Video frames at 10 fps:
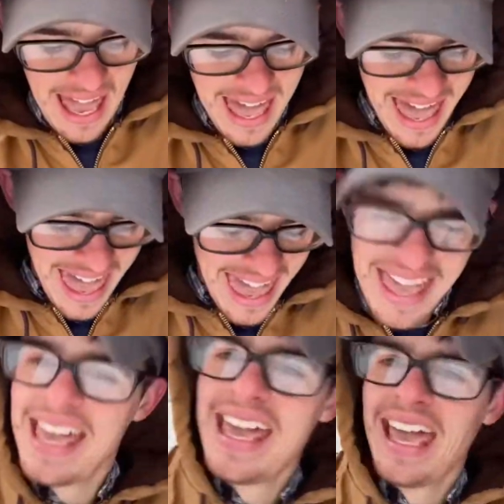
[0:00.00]
And
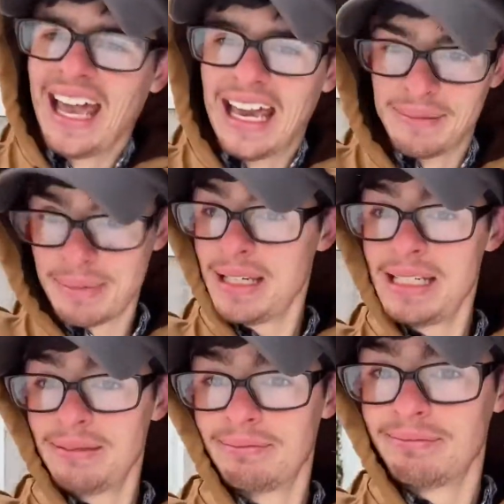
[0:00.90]

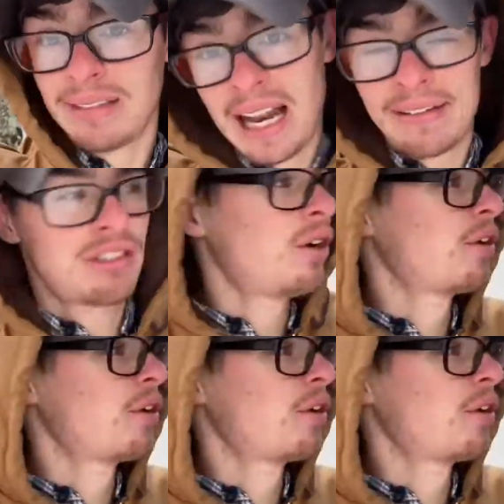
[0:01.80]
have snow on the